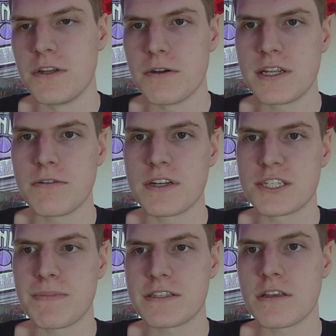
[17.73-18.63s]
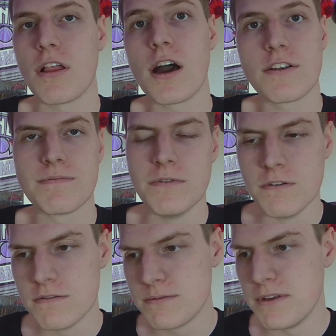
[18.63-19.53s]
I don't expect a lot of
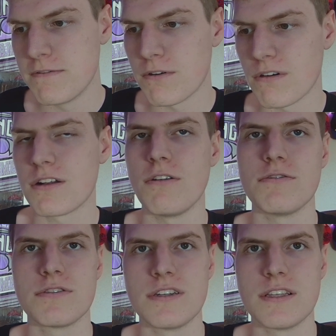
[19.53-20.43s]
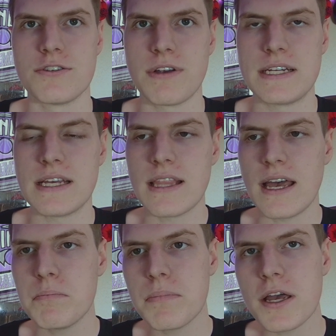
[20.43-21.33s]
moves before closer to the trade
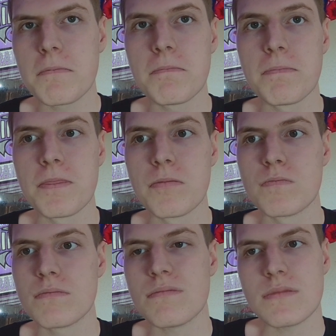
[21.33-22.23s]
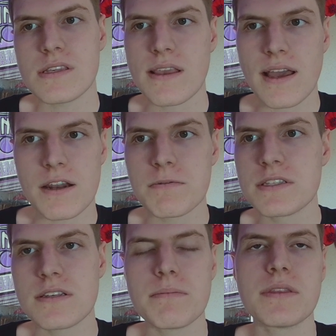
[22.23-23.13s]
deadline, but this is kind of
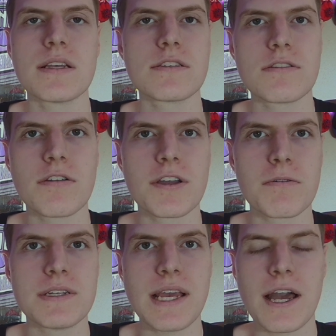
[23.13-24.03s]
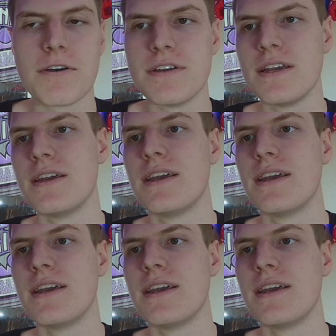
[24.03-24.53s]
when some things start going down.